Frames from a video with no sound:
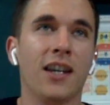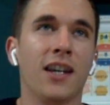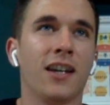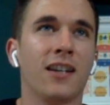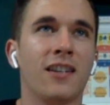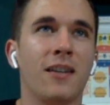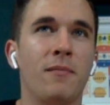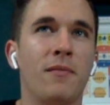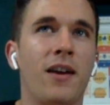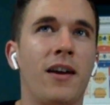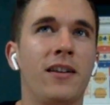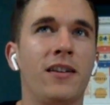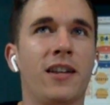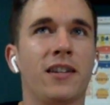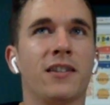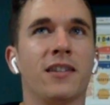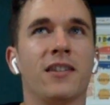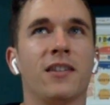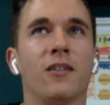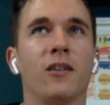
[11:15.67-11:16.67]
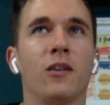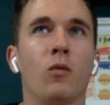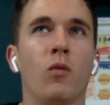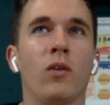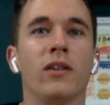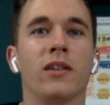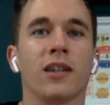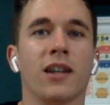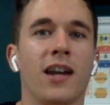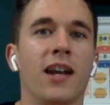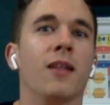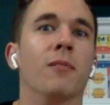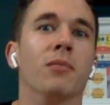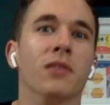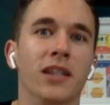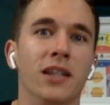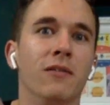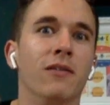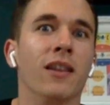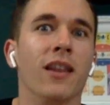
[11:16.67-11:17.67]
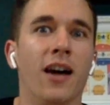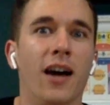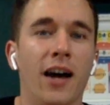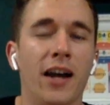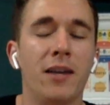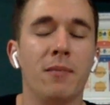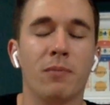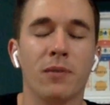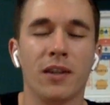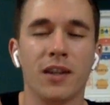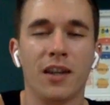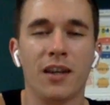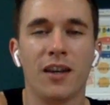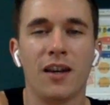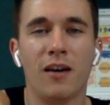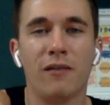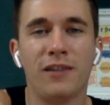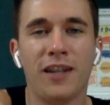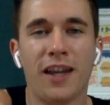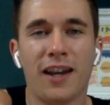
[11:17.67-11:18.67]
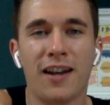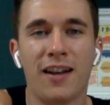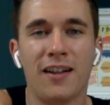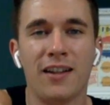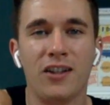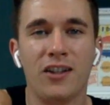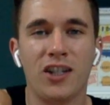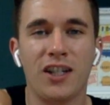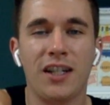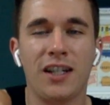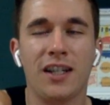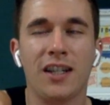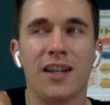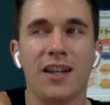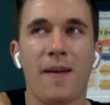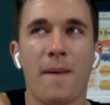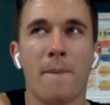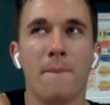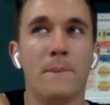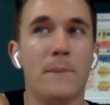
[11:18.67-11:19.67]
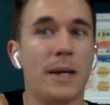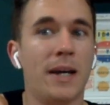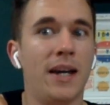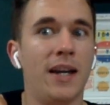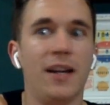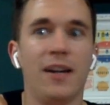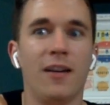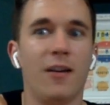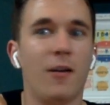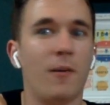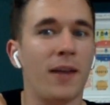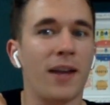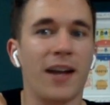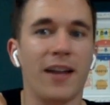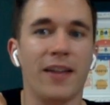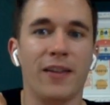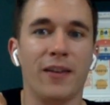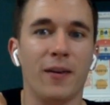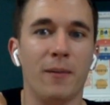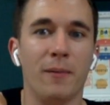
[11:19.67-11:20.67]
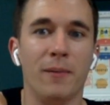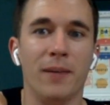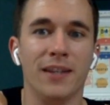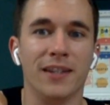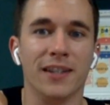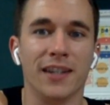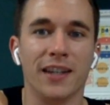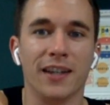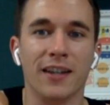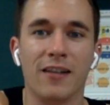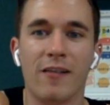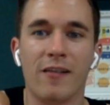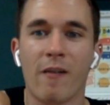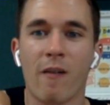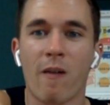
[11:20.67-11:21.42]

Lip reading: because I'm not necessarily one to kind of believe in the hype of technology. But oh my God, they're amazing.